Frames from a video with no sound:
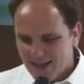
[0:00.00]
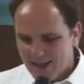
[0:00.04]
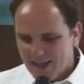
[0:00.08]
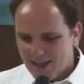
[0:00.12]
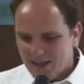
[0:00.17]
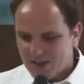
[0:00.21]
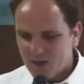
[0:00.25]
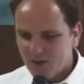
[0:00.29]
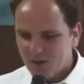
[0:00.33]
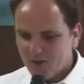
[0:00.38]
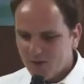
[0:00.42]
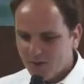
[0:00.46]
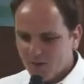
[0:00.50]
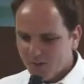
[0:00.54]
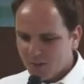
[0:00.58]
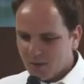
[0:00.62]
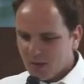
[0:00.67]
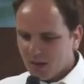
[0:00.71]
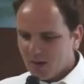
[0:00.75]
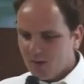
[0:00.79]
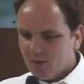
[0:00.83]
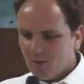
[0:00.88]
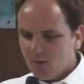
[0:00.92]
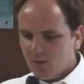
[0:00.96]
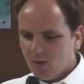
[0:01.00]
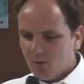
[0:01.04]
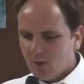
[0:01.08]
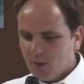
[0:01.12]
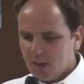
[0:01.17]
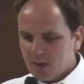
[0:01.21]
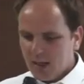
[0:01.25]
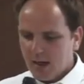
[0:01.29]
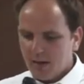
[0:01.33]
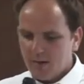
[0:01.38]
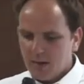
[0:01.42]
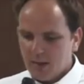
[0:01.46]
So
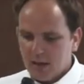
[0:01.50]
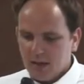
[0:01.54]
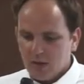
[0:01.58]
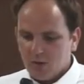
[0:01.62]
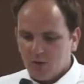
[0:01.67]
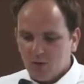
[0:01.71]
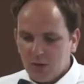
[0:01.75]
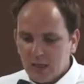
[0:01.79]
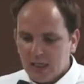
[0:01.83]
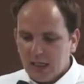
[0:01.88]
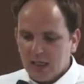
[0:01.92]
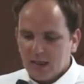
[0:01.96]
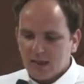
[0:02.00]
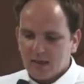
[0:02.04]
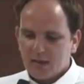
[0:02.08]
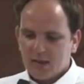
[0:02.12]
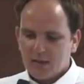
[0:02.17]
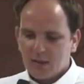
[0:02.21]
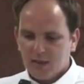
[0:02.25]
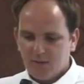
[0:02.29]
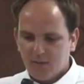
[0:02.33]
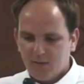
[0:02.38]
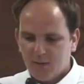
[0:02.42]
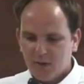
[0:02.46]
what are the ingredients if